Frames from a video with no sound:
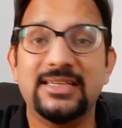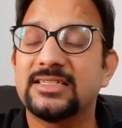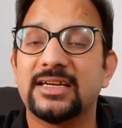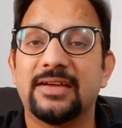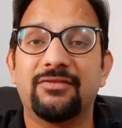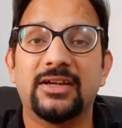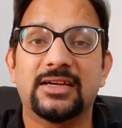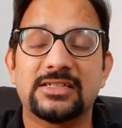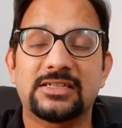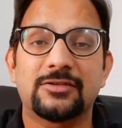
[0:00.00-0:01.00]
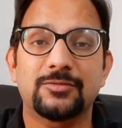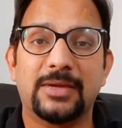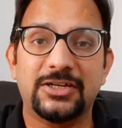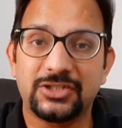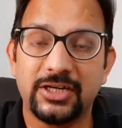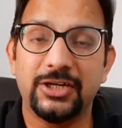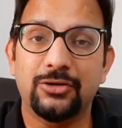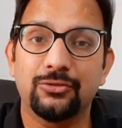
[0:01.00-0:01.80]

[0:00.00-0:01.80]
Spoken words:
each and every concepts mentioned into